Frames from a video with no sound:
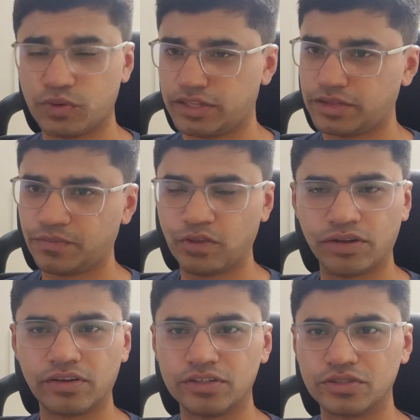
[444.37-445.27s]
with
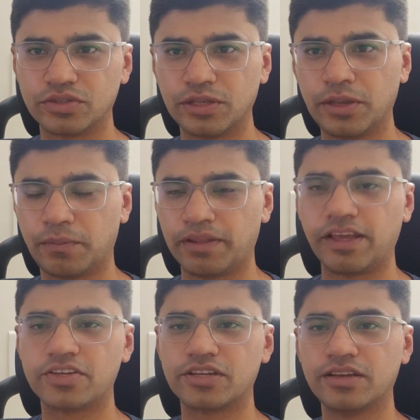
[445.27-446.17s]
your Gruha Jyothi
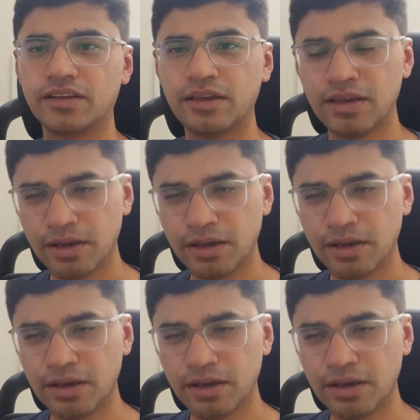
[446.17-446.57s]
application,